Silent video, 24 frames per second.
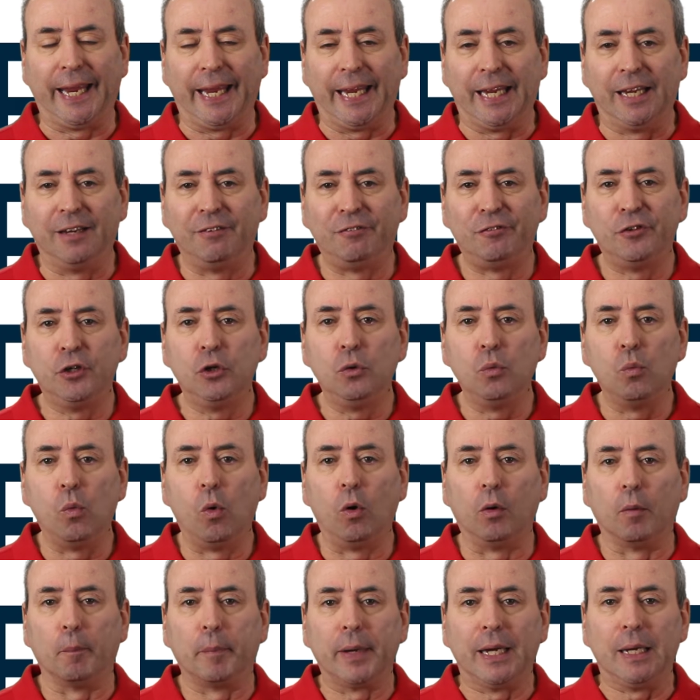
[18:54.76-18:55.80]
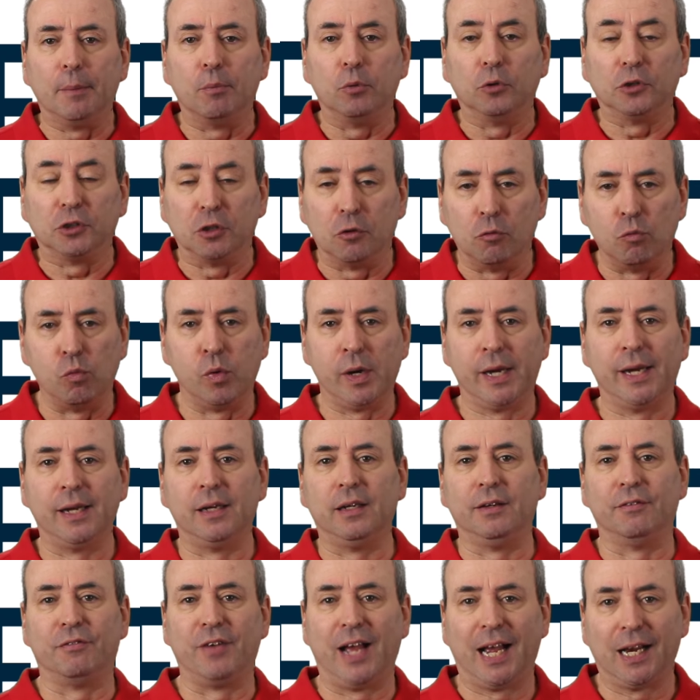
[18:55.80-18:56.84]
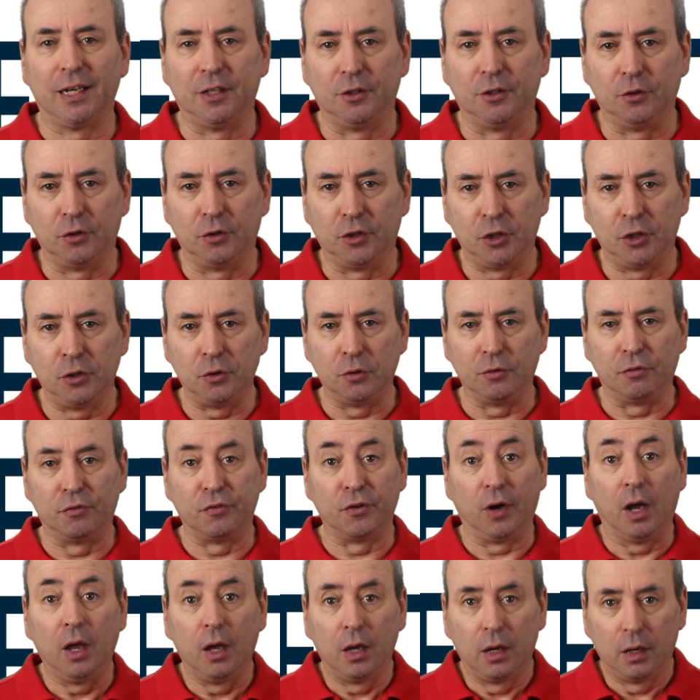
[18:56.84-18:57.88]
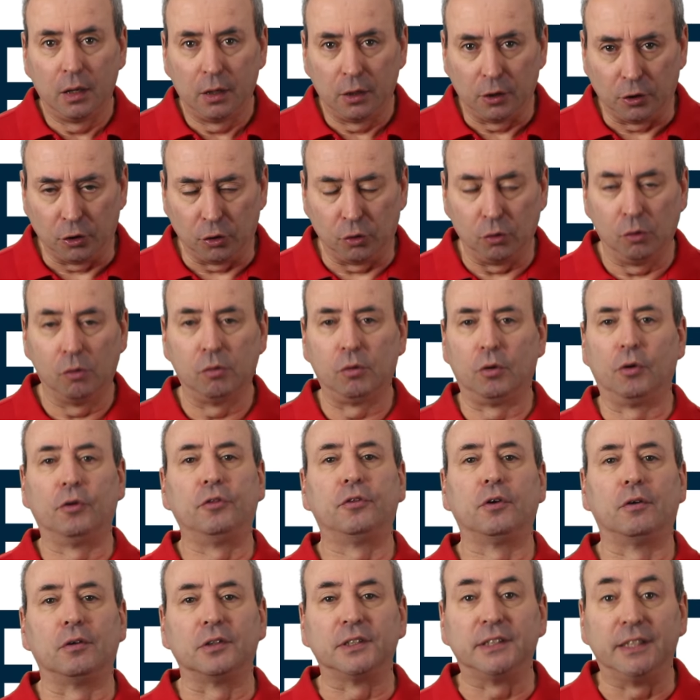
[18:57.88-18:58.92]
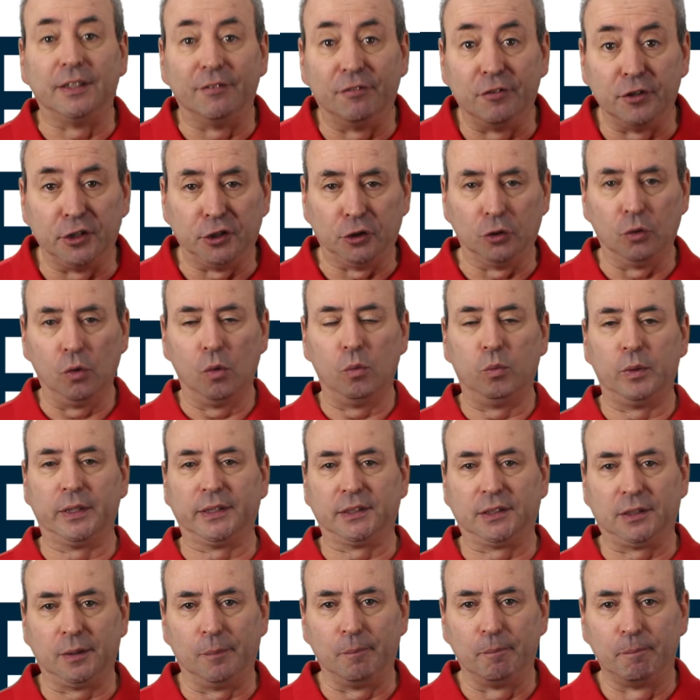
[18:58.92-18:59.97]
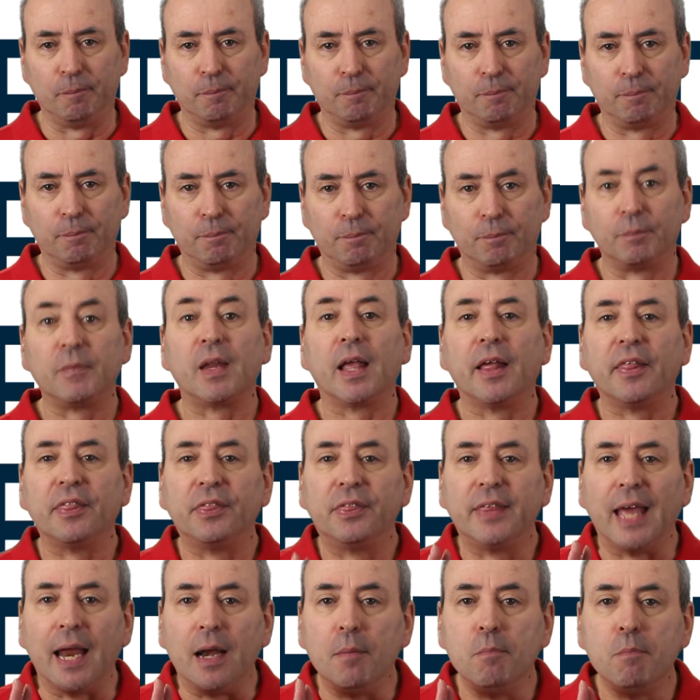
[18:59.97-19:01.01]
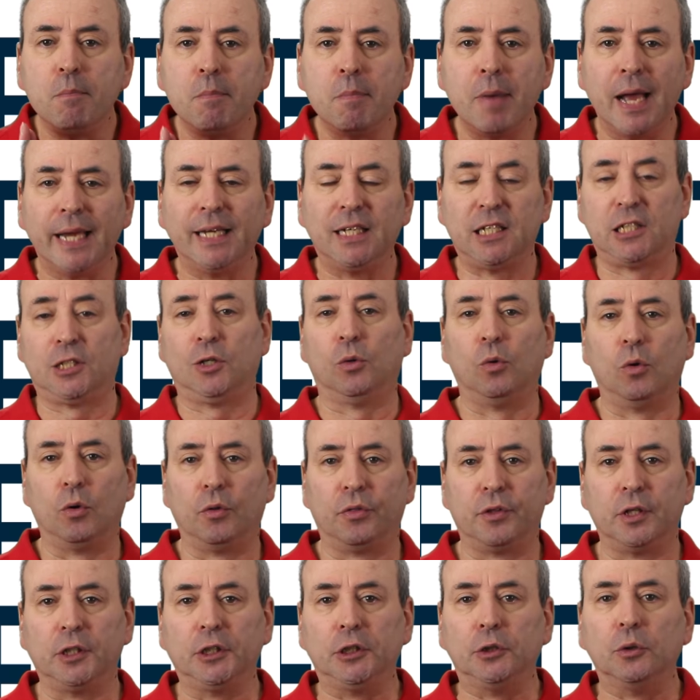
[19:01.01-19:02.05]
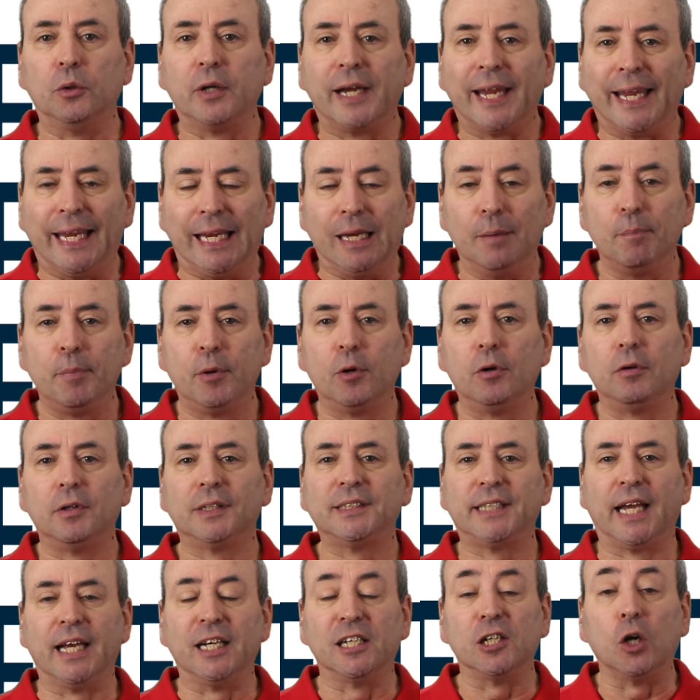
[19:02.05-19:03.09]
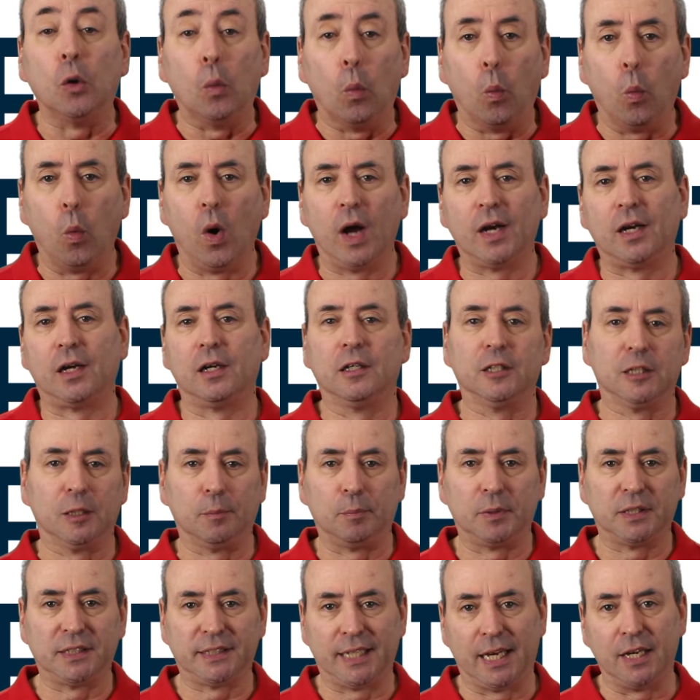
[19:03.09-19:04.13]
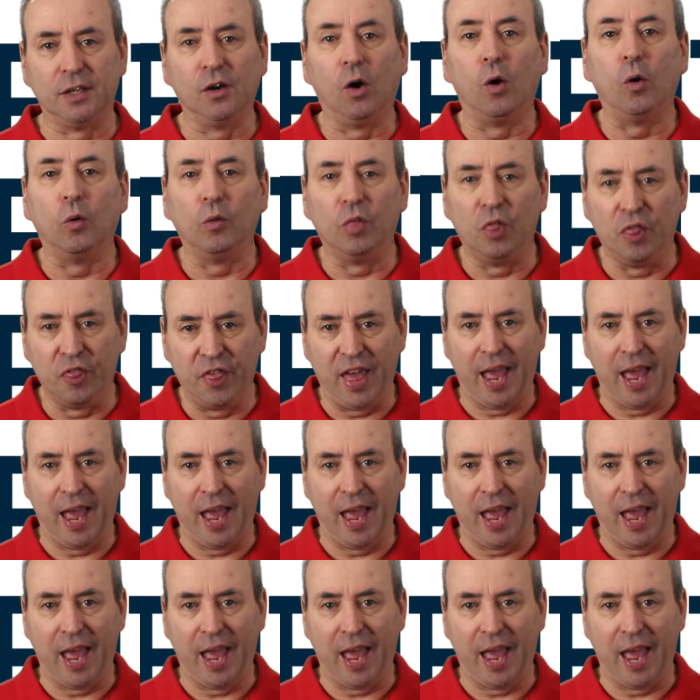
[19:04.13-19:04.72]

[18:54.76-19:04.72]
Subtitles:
If you want people to really value you for your authority, for your wisdom, then make sure that you keep your attention 100% on